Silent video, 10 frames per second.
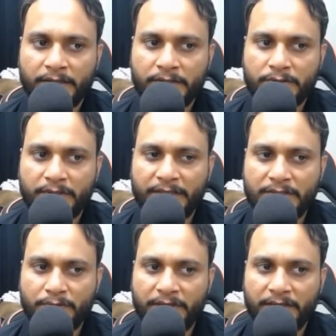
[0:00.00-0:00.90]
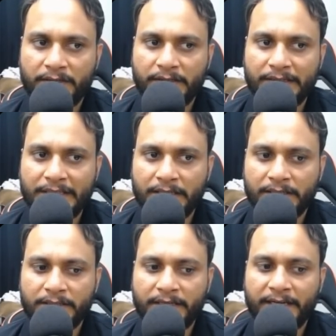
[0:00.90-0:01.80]
So that is why the
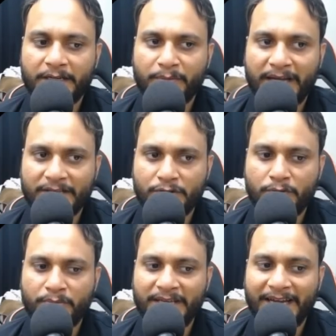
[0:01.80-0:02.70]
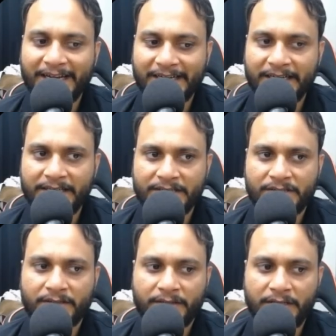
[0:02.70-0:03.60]
other item has to be at
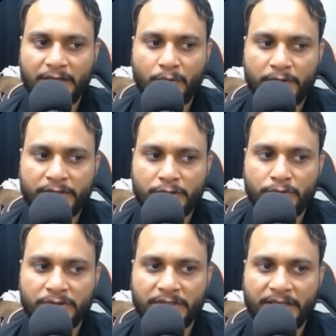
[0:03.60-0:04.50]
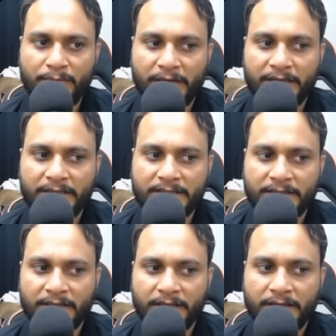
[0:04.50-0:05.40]
least equals to 3 minus
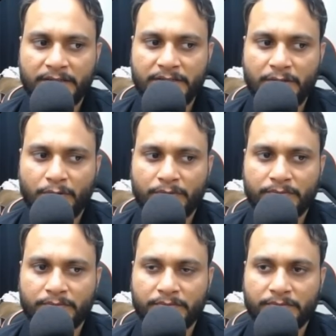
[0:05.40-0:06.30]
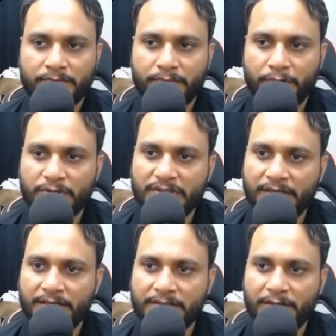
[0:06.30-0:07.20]
0, because
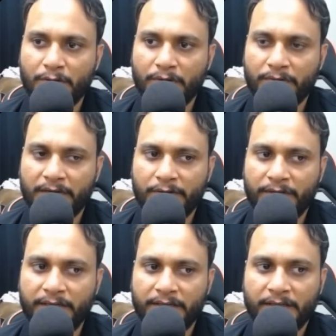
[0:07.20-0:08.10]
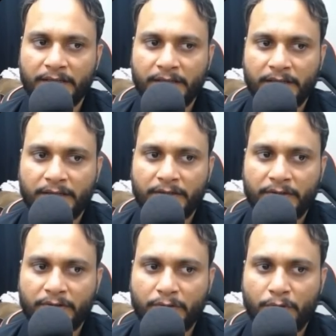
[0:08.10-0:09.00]
3 is the lower value, right?
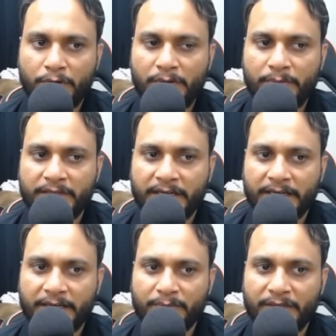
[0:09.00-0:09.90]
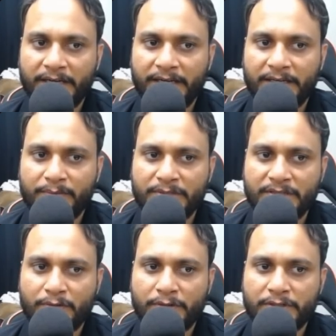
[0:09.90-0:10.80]
So what will be that item? That item is
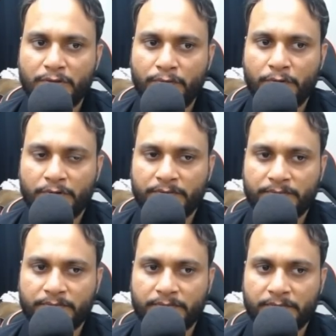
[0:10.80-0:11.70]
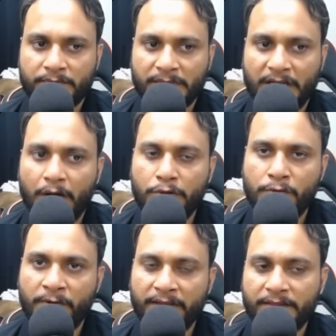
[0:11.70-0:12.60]
equals to 4. How
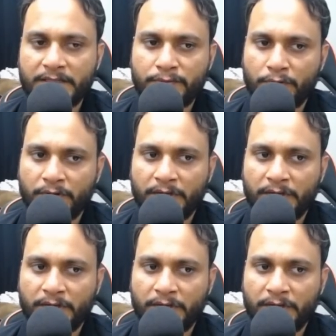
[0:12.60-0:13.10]
to find this 4?